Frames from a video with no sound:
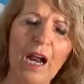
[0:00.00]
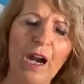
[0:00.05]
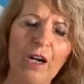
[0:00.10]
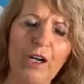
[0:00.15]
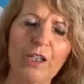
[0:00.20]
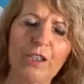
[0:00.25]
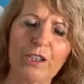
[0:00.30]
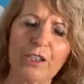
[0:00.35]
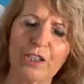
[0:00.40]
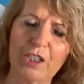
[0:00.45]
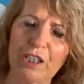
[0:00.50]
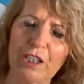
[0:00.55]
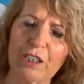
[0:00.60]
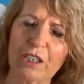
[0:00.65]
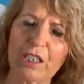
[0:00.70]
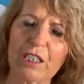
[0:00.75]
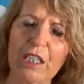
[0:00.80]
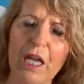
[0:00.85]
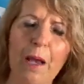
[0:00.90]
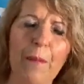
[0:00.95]
Lord
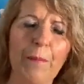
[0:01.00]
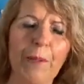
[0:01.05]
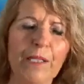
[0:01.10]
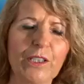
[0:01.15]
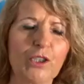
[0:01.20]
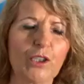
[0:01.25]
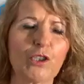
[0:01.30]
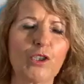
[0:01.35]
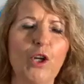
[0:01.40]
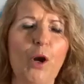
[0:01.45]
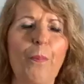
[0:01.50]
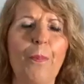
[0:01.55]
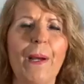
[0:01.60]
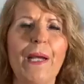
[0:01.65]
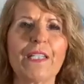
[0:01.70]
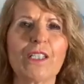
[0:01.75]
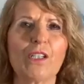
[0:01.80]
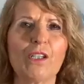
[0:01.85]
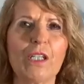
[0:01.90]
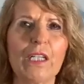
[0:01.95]
Jesus, Pastor Joe,
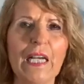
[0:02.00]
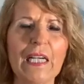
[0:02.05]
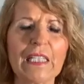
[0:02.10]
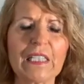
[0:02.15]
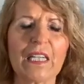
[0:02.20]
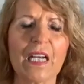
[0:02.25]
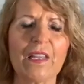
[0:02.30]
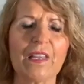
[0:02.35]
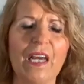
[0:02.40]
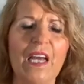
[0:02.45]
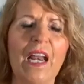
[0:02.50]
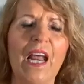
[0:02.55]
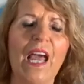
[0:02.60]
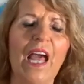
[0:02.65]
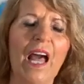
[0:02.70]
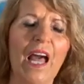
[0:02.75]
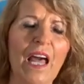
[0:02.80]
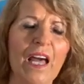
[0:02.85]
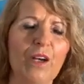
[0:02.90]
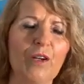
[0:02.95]
Pastor Lieska, they're the
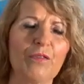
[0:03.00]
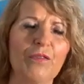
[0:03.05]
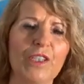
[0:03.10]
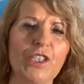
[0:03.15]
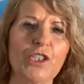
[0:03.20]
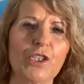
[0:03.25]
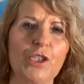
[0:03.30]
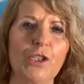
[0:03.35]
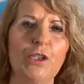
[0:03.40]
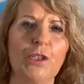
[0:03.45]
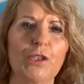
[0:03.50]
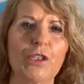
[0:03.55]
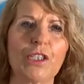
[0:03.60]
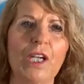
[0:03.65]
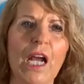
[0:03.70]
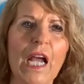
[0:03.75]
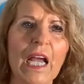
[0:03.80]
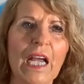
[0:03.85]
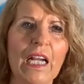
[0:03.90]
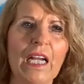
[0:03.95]
head of this church.